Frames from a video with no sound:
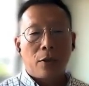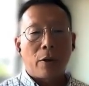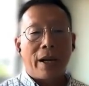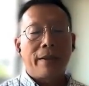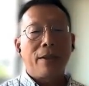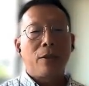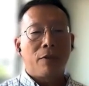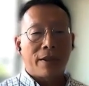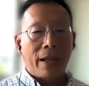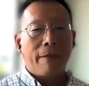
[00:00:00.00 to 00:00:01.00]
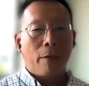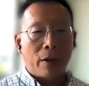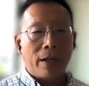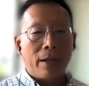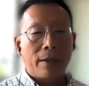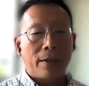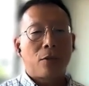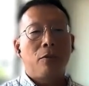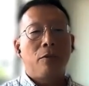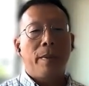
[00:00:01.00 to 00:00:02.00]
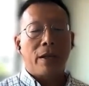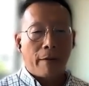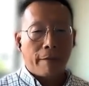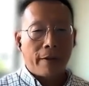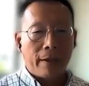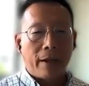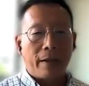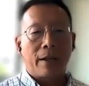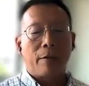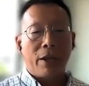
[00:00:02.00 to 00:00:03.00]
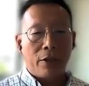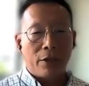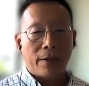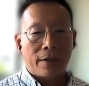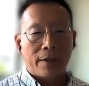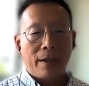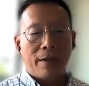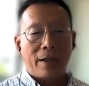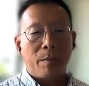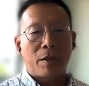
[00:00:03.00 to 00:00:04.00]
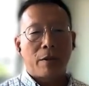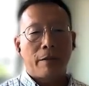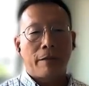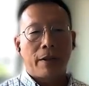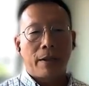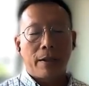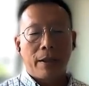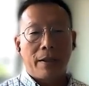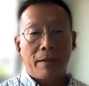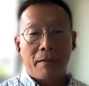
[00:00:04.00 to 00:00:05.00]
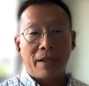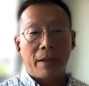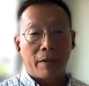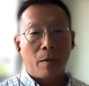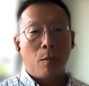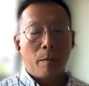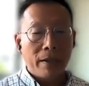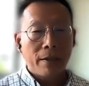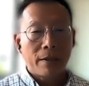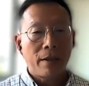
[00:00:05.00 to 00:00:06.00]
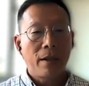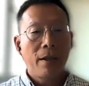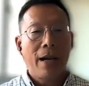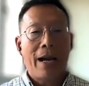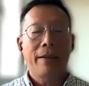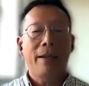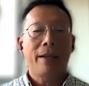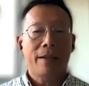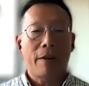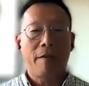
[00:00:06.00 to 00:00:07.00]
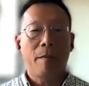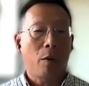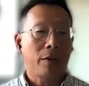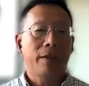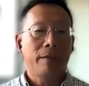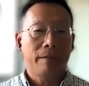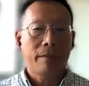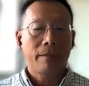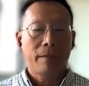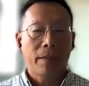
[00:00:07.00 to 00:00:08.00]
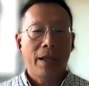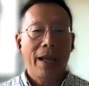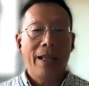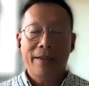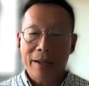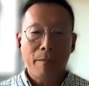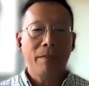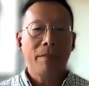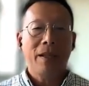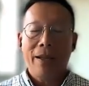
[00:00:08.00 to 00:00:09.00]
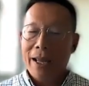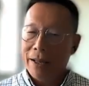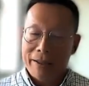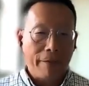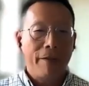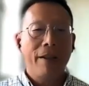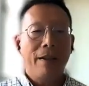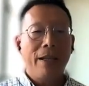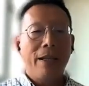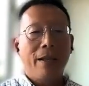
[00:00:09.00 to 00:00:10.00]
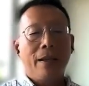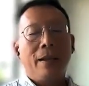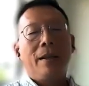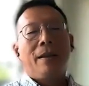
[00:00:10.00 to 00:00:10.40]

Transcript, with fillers: So I think to stay focused, to be confident and courageous in times of uh, in these difficult moments, I think that's very important. Yeah. And some and definitely,